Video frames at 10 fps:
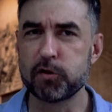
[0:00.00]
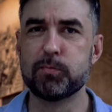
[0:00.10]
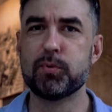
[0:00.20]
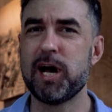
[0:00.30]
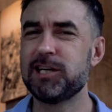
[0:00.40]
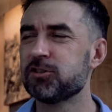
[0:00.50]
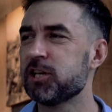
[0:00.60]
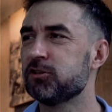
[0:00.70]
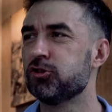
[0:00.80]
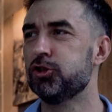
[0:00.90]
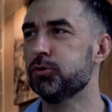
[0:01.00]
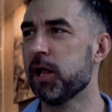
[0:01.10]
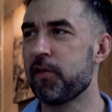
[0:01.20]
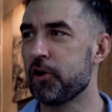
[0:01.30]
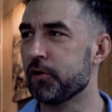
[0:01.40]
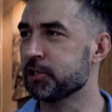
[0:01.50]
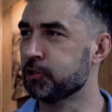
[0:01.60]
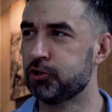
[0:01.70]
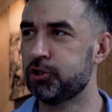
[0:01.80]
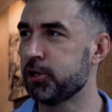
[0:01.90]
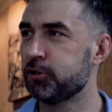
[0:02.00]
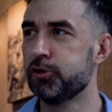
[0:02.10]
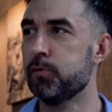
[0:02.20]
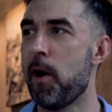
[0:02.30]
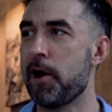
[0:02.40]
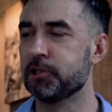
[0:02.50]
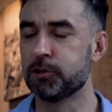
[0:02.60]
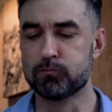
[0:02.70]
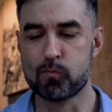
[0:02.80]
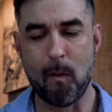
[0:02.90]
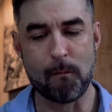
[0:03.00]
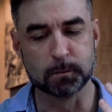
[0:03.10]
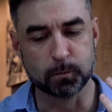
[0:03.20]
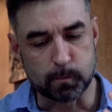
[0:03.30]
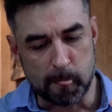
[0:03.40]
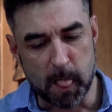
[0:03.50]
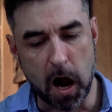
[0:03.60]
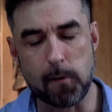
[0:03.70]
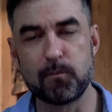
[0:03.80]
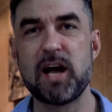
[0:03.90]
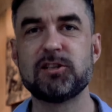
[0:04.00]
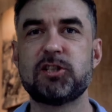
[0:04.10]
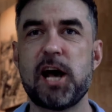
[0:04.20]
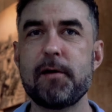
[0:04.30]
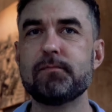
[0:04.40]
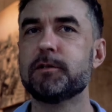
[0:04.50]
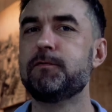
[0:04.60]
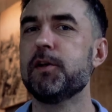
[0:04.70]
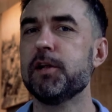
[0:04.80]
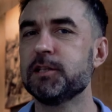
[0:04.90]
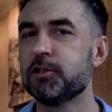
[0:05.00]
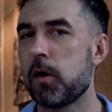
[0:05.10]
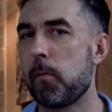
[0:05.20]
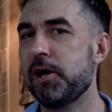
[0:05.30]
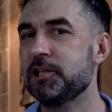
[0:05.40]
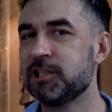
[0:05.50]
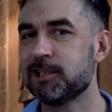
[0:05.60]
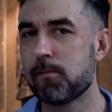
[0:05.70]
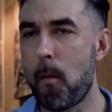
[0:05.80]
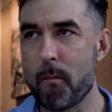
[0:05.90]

the bread is like shoe leather, like it's just too much. That said, the filling's amazing.